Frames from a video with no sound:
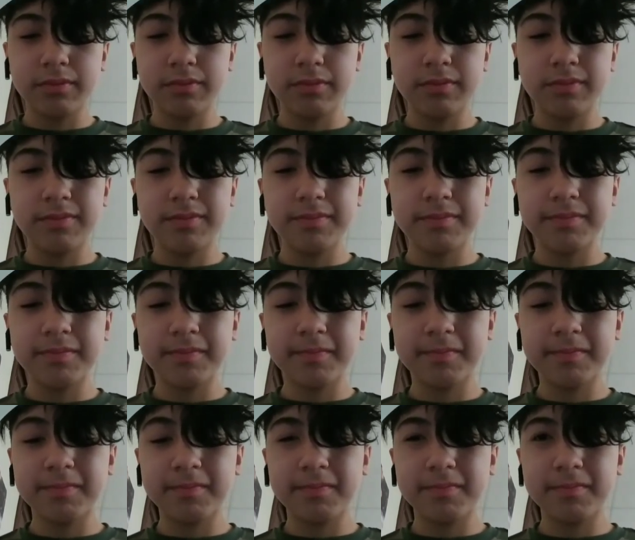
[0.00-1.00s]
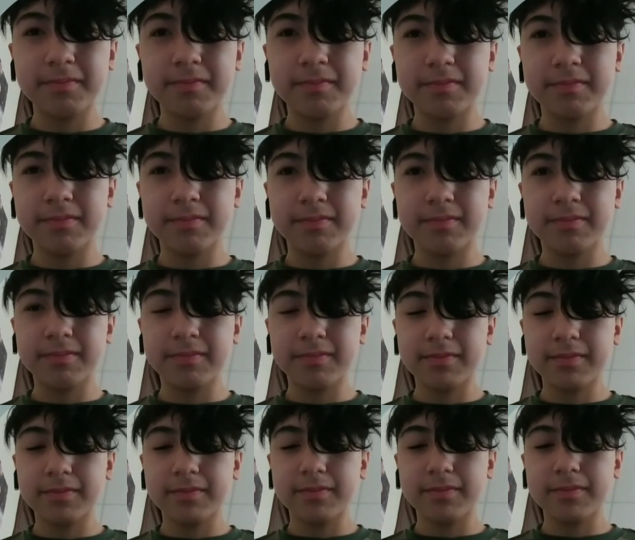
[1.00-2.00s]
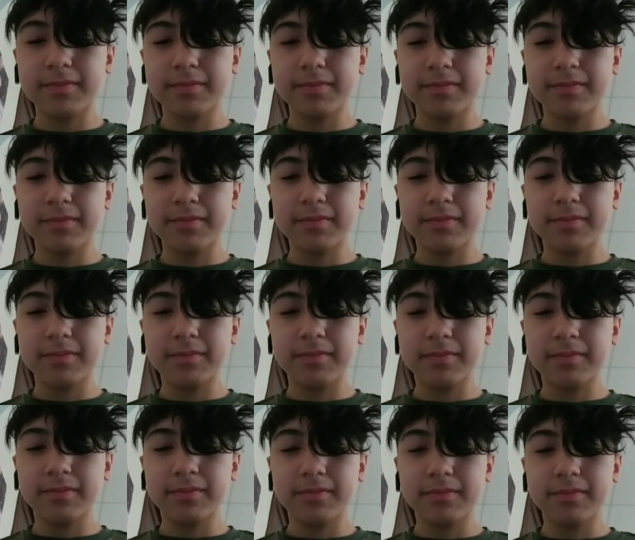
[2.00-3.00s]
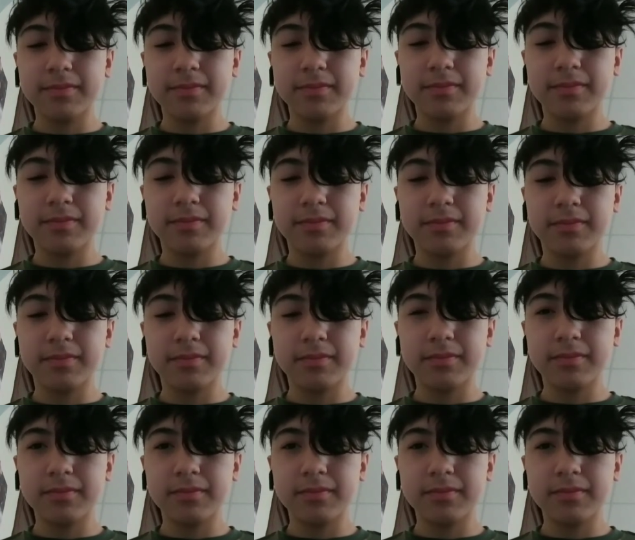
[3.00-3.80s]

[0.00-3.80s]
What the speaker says: (silent)